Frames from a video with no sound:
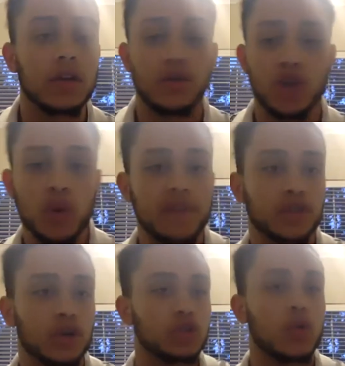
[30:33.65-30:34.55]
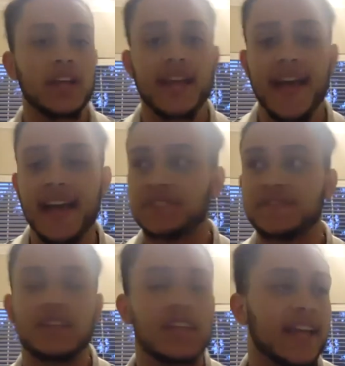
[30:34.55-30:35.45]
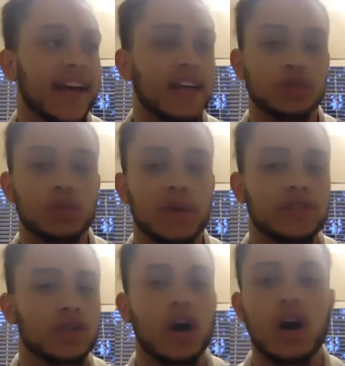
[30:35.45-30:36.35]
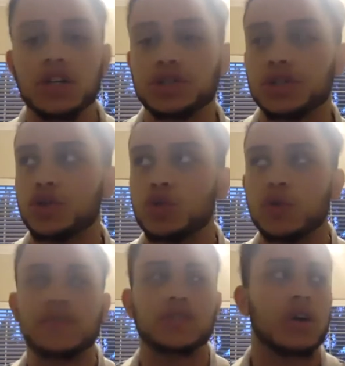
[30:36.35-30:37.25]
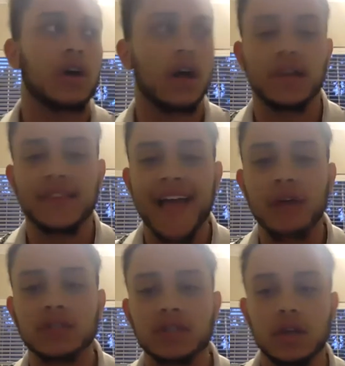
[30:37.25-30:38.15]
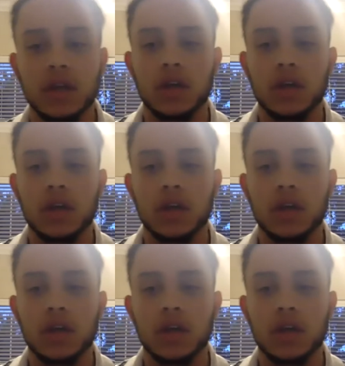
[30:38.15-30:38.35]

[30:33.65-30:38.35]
You withdraw 20 cash, 50 cash. You withdraw 100. You withdraw 1,000.